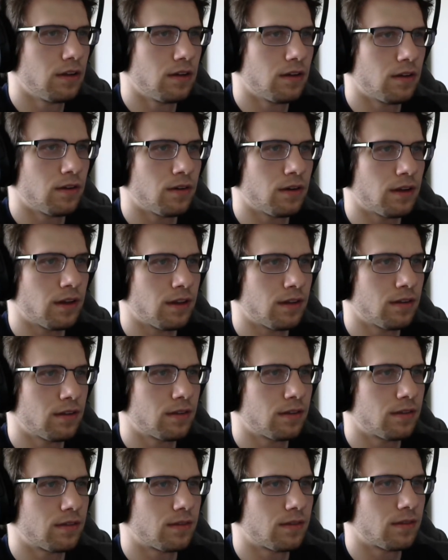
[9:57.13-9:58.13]
Okay,
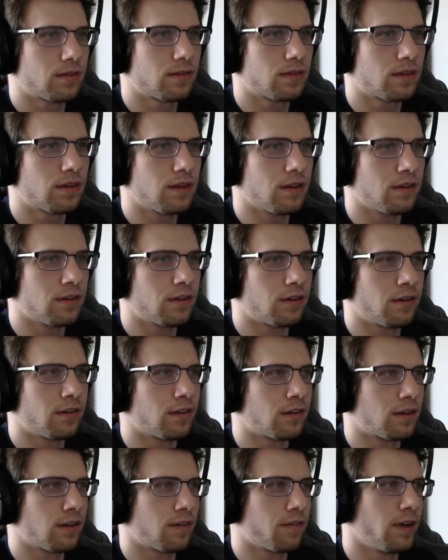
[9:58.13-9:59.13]
this teaser isn't
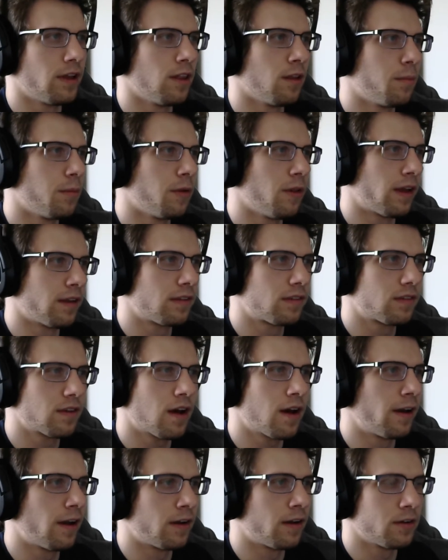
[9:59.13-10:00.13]
available. I saw
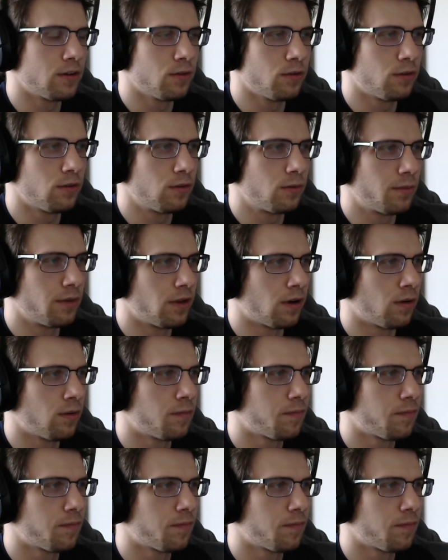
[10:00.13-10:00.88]
it on YouTube though.